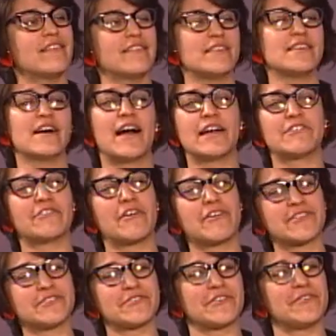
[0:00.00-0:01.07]
the
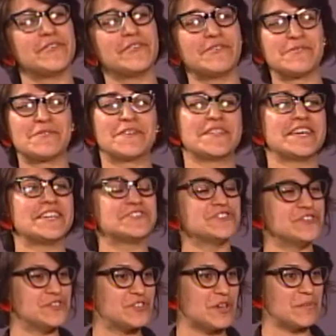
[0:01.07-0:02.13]
hierarchical
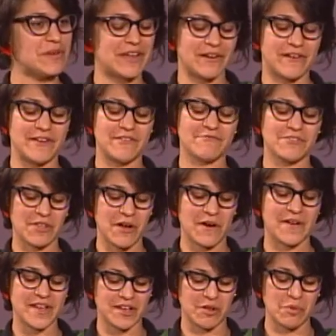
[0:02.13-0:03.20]
relationship here of
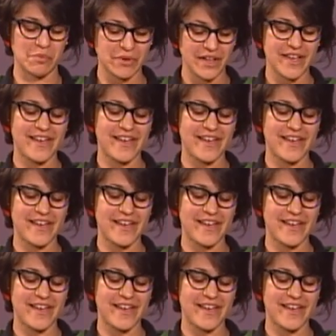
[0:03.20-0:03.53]
Law Help